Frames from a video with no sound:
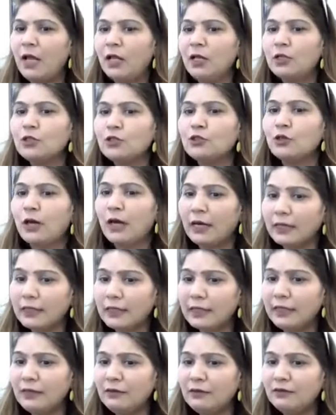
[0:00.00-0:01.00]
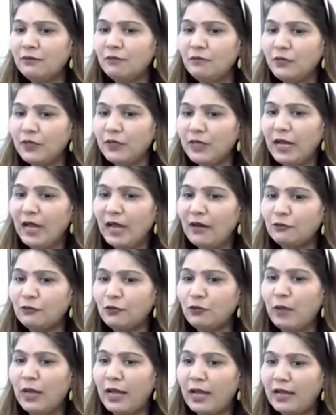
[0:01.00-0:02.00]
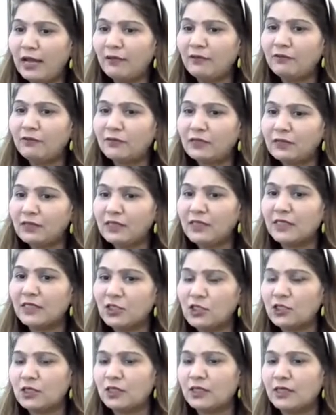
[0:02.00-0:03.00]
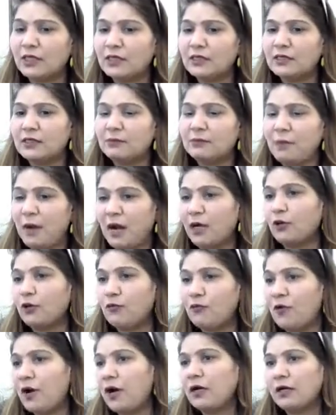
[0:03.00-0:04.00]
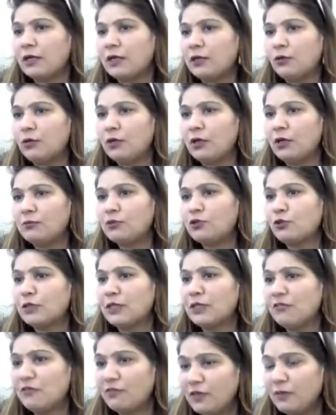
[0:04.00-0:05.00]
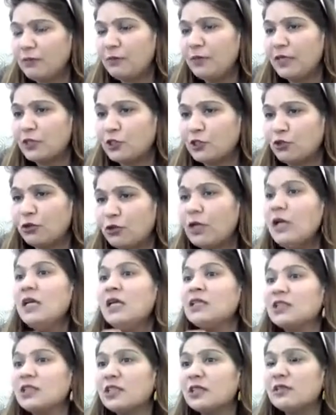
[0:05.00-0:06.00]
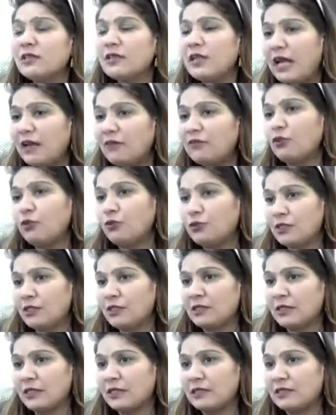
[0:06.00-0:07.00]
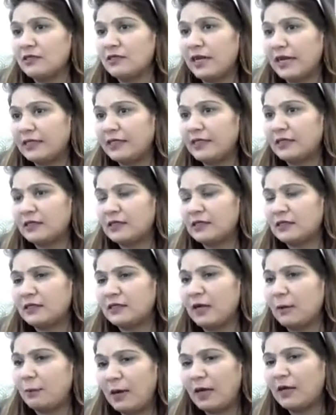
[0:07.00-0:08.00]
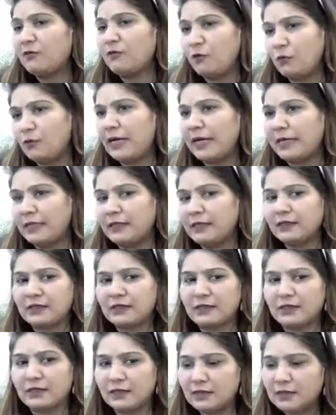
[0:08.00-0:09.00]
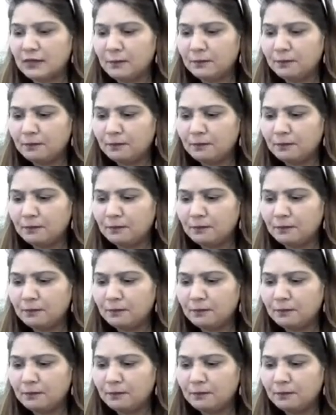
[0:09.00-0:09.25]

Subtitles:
So again, we have to have such things part of our curriculum so that we make sure children have those skills. Writing is apart from writing skills.